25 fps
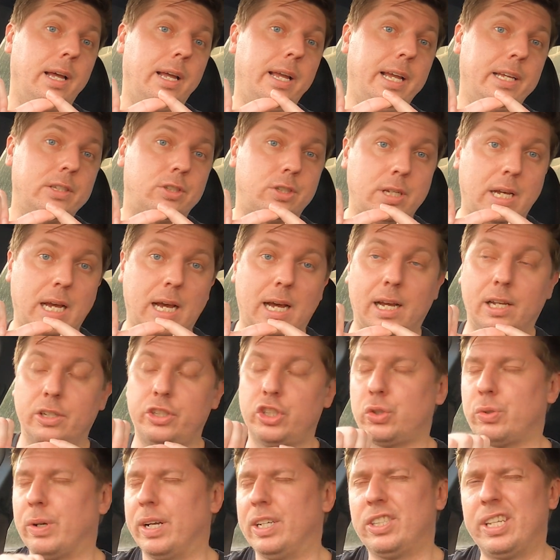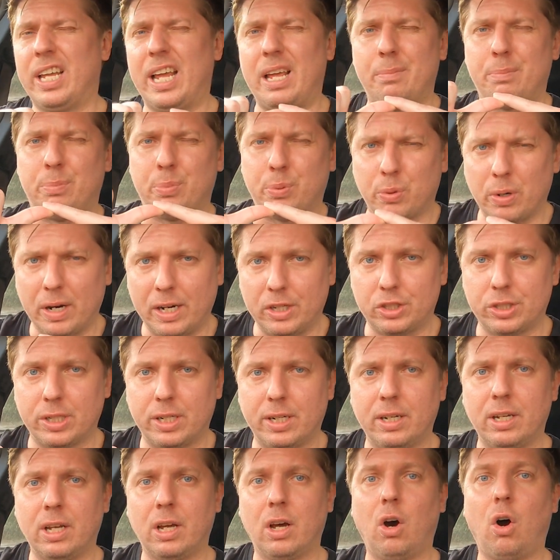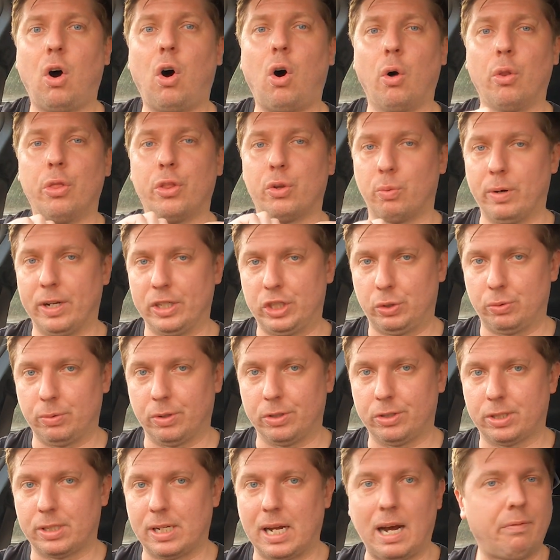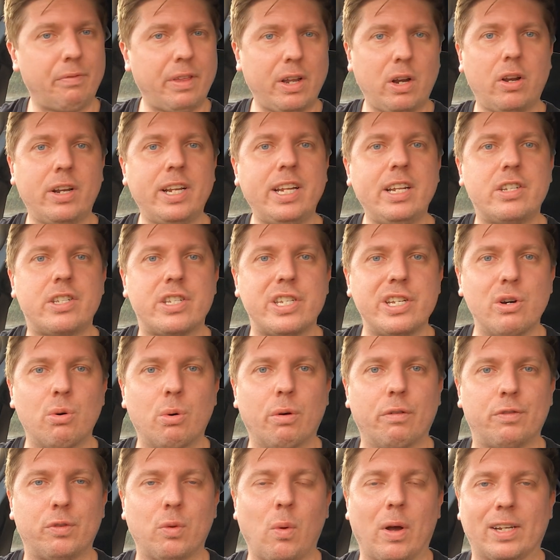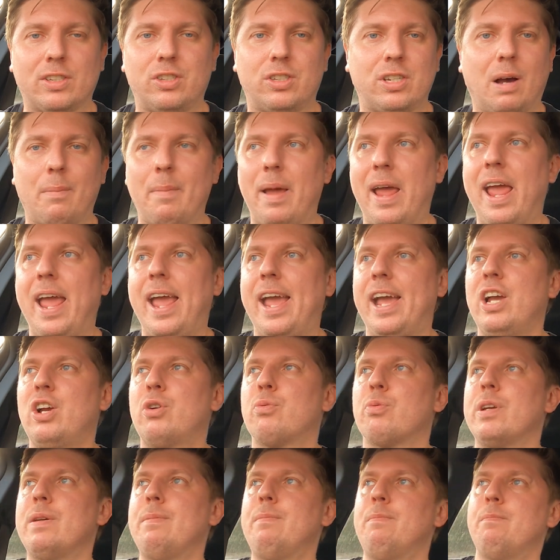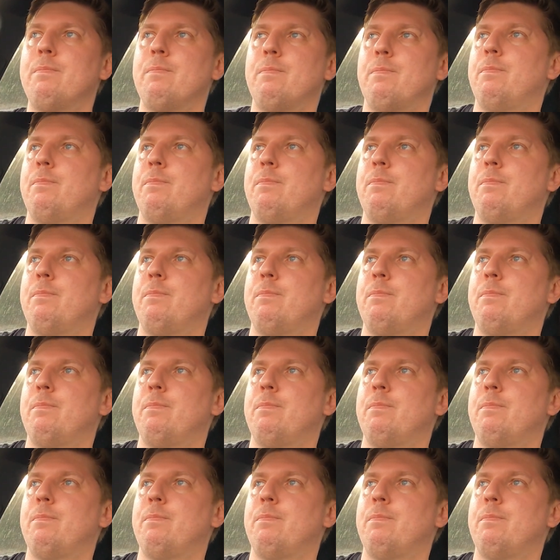it's stress and pressure on the restaurant staff. They don't need to deal with like some angry,